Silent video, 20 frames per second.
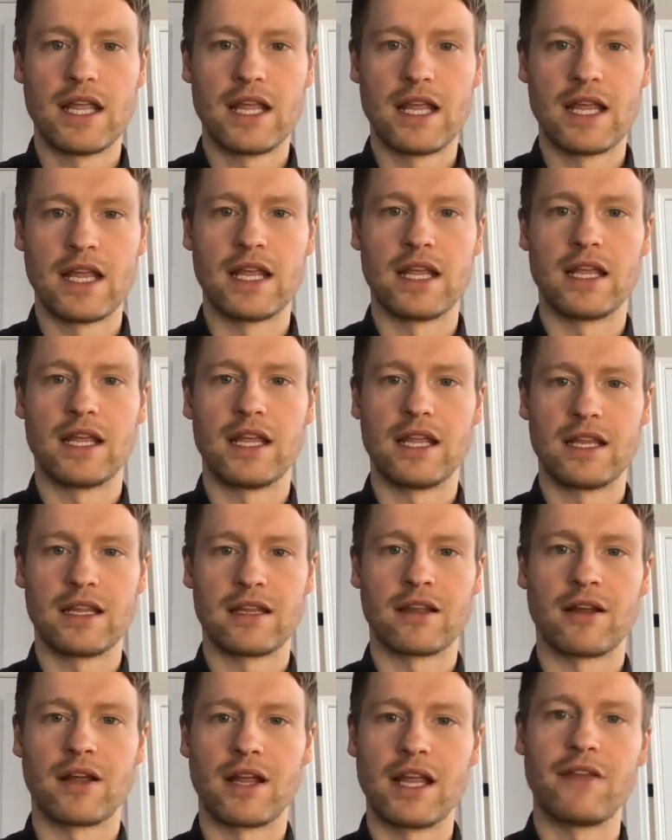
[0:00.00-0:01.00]

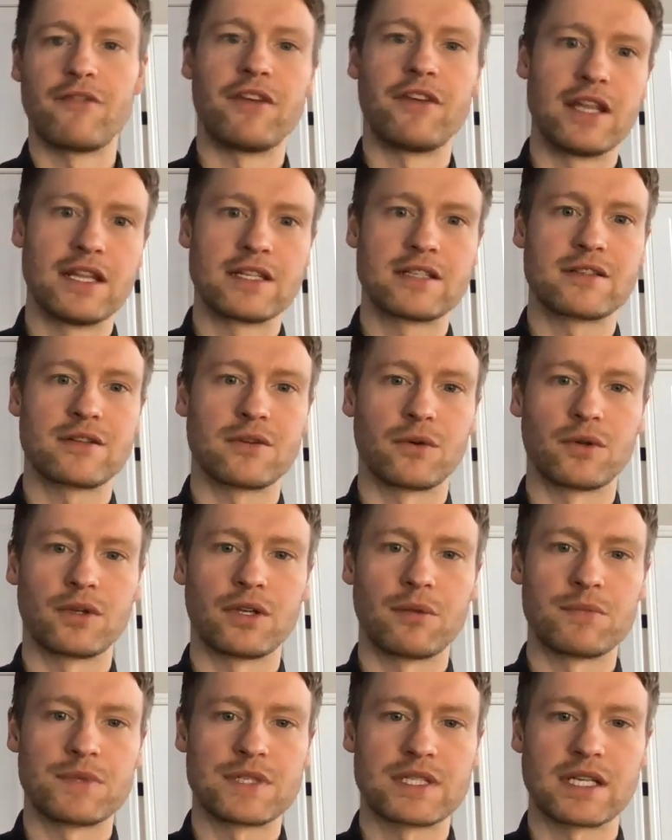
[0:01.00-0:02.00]
if it is store
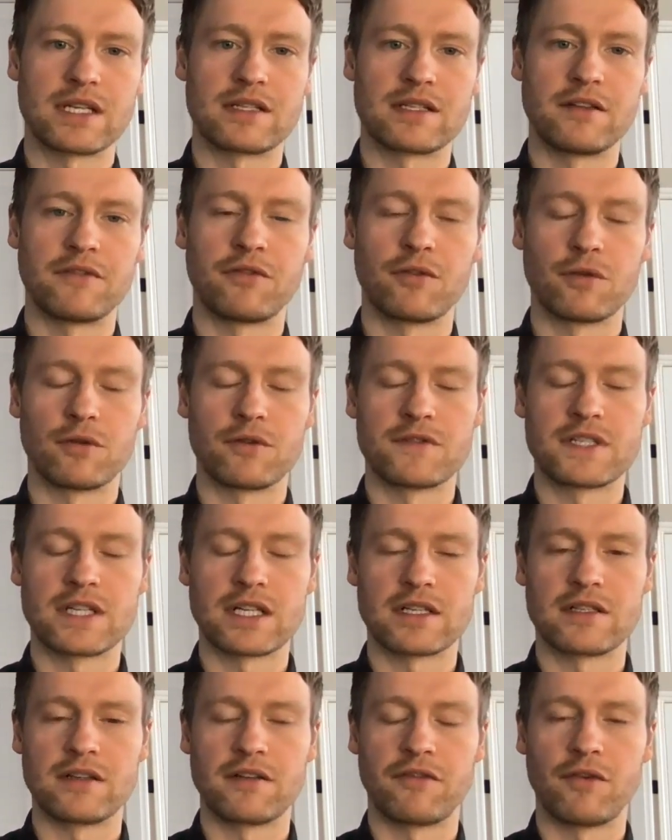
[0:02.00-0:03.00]
number 64 of
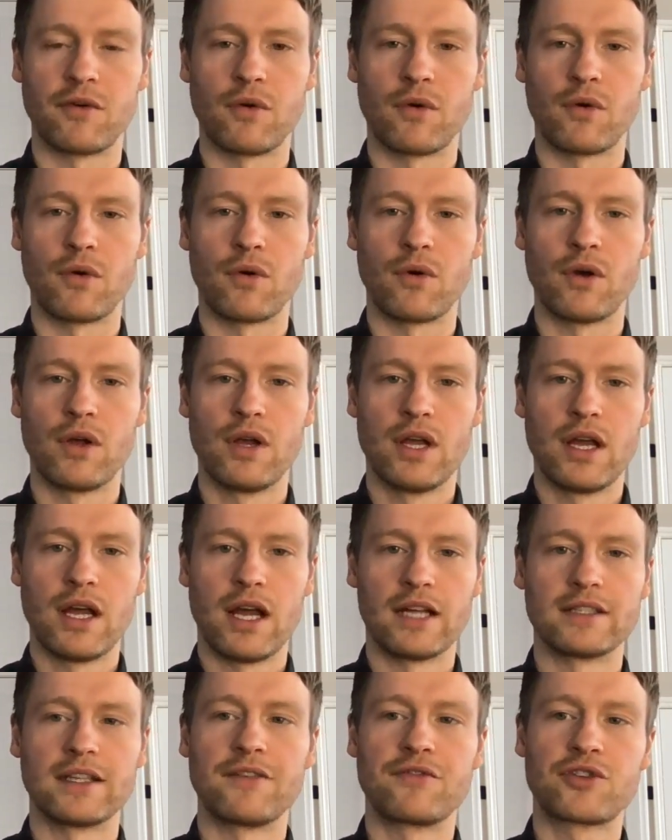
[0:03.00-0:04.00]
64,
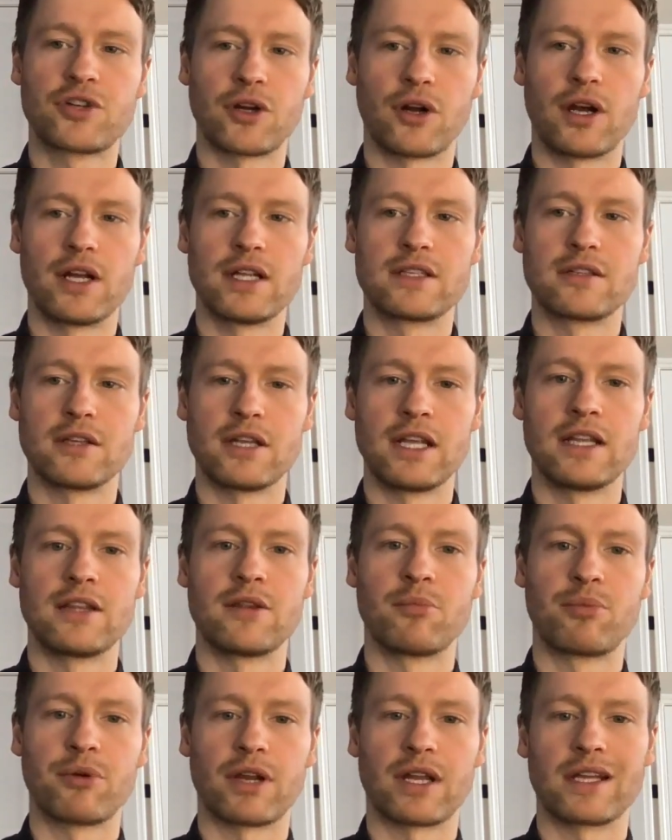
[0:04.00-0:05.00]
and they've tried to either
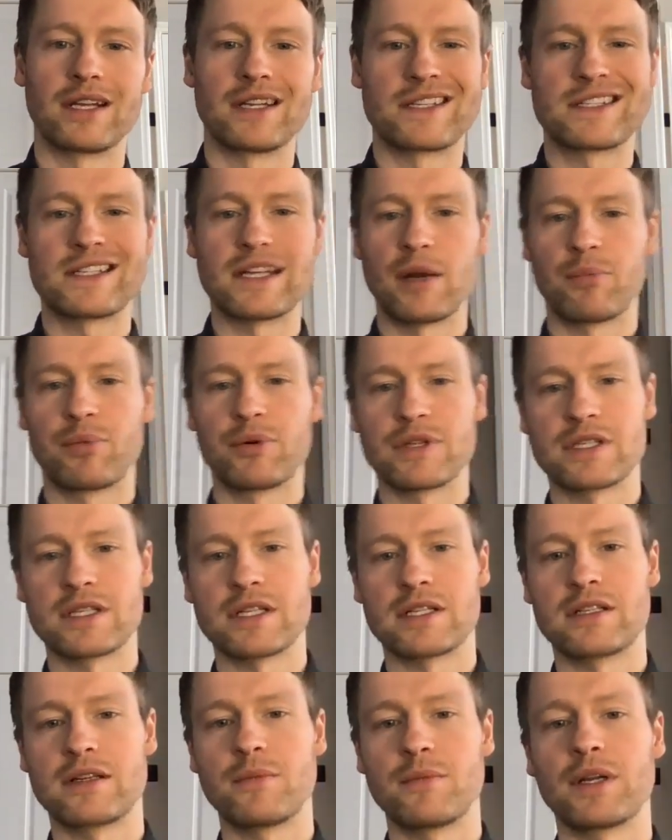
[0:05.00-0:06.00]
bring in a separate
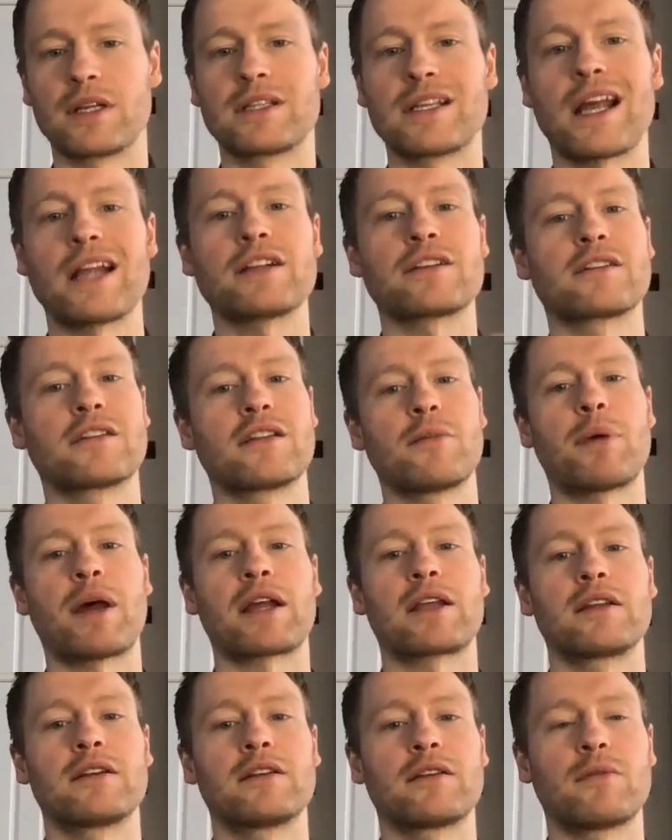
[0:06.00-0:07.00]
system attached to the
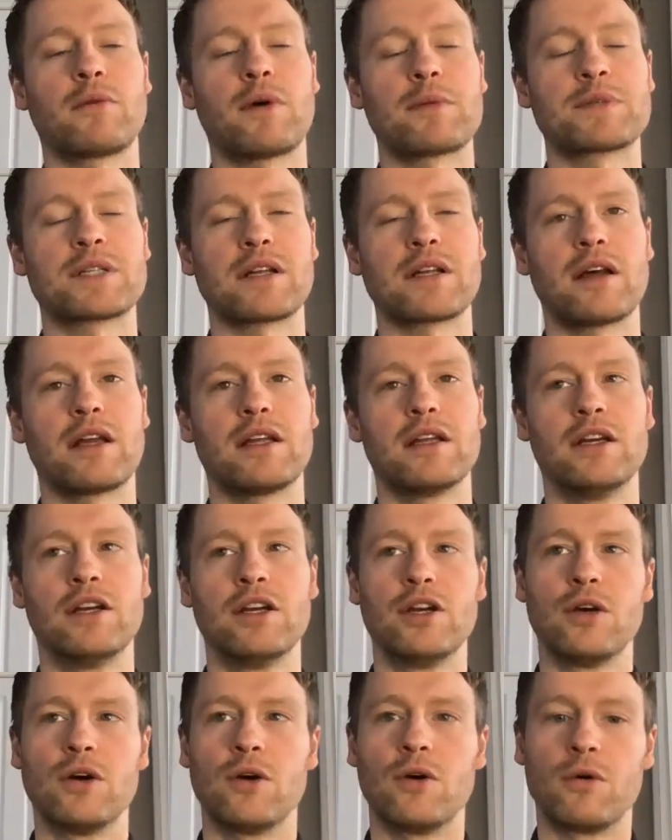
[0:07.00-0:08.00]
back end of the website,
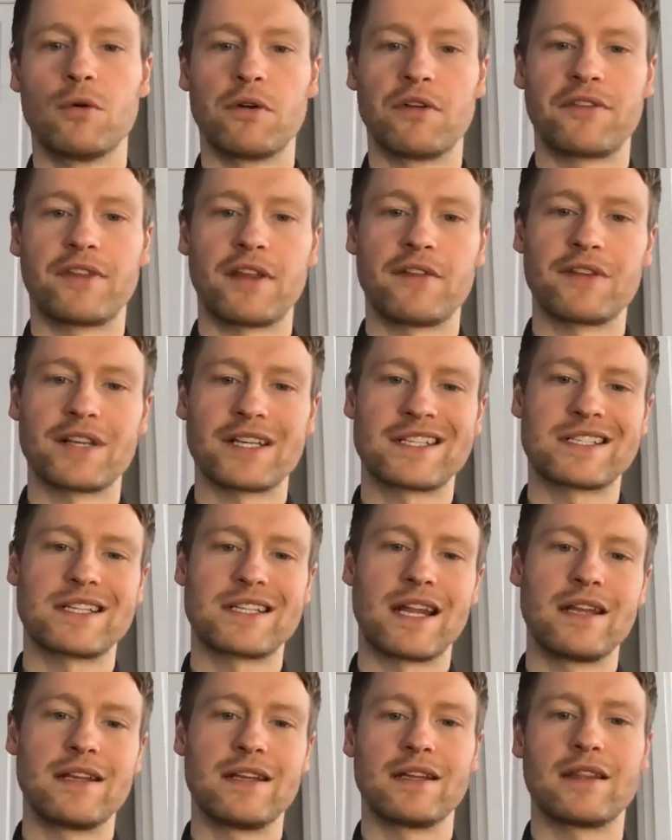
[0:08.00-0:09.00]
or if they've
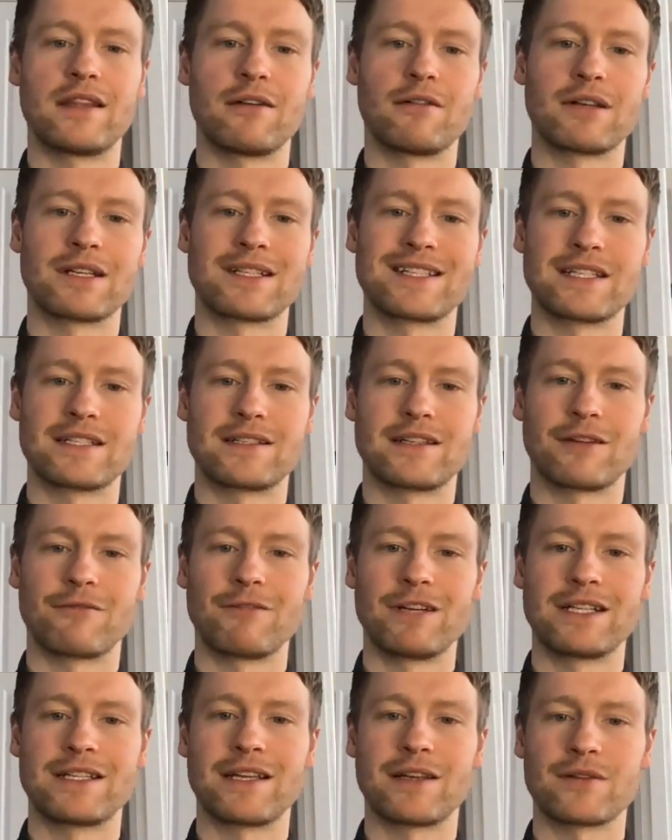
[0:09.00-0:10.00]
extended their existing
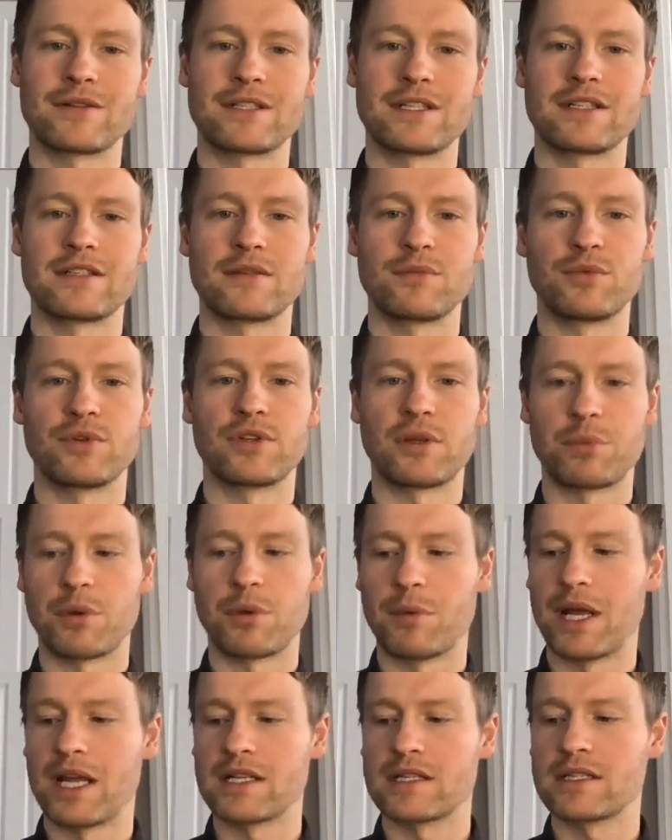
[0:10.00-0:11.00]
retail system or
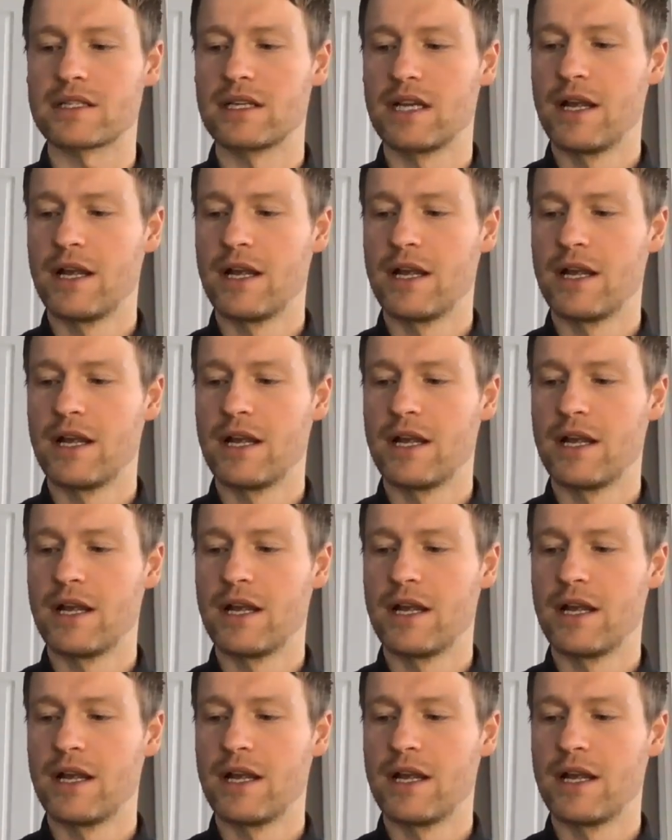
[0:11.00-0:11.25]
WMS,